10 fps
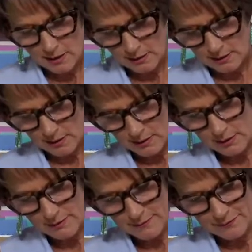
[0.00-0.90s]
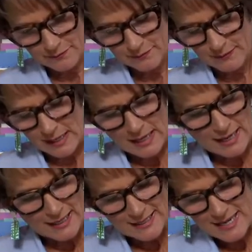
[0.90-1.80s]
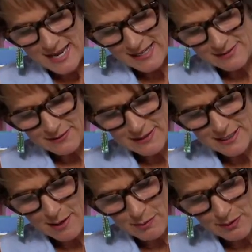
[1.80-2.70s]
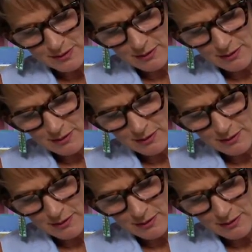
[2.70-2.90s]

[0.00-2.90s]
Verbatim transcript: I, I think, yeah, even Deborah,